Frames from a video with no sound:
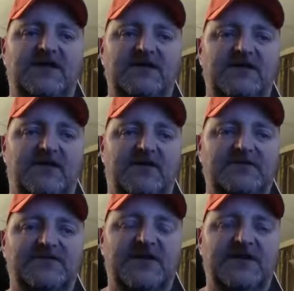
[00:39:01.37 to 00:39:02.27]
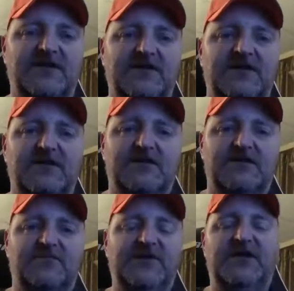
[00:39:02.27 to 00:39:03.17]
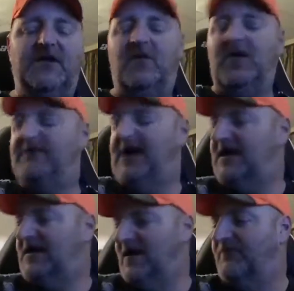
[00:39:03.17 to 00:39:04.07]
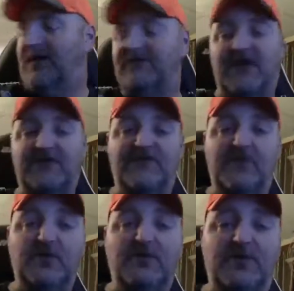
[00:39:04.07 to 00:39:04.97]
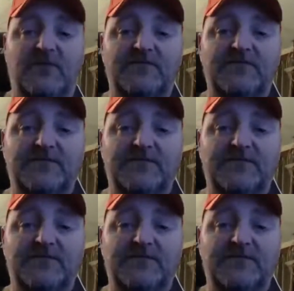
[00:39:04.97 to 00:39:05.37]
I know it's like being out. Well, I've got a few of them.